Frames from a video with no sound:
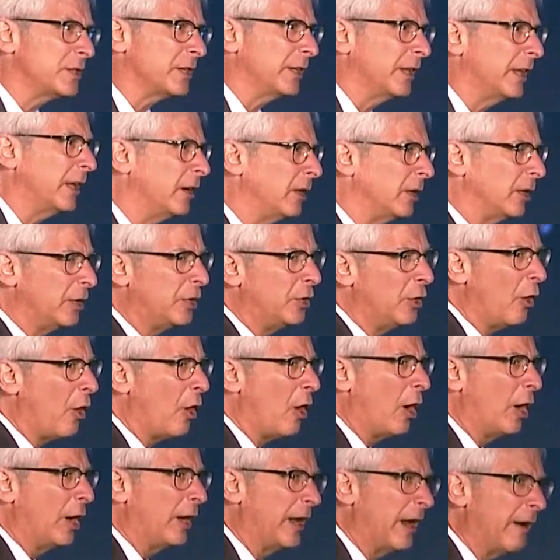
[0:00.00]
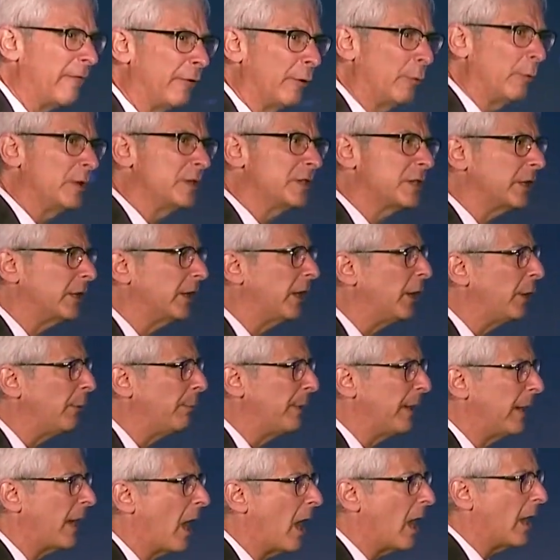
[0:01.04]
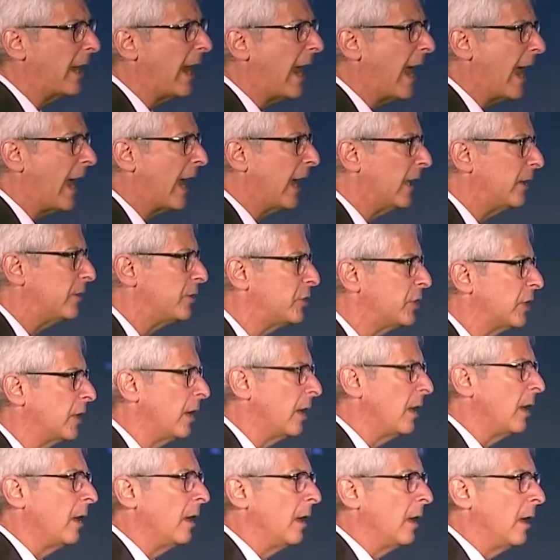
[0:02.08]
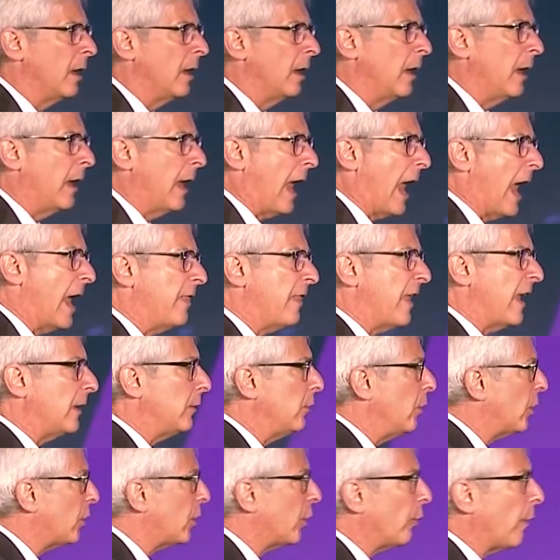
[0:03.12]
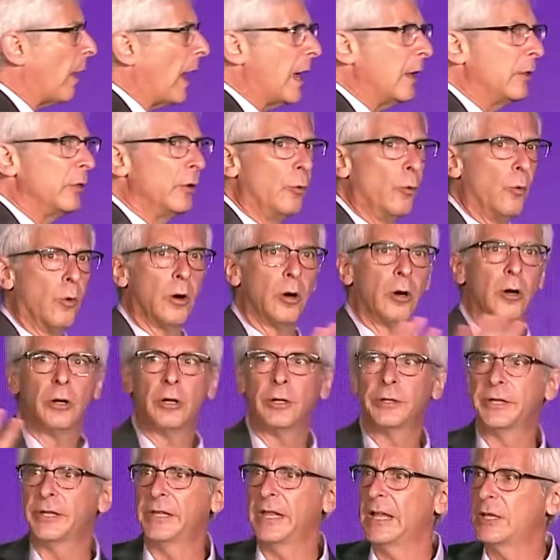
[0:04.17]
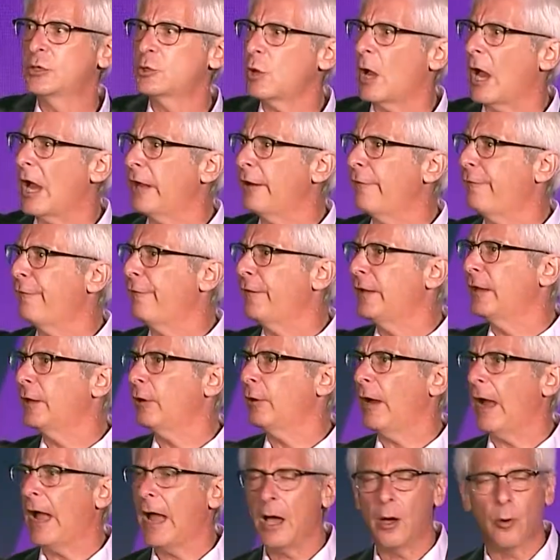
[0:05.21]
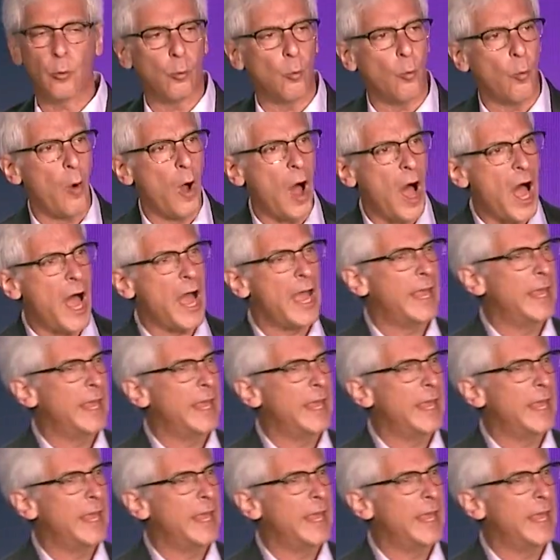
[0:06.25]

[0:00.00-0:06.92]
a little annoyed, everyone's a little bit on edge, and they look around the world and they try to figure out, why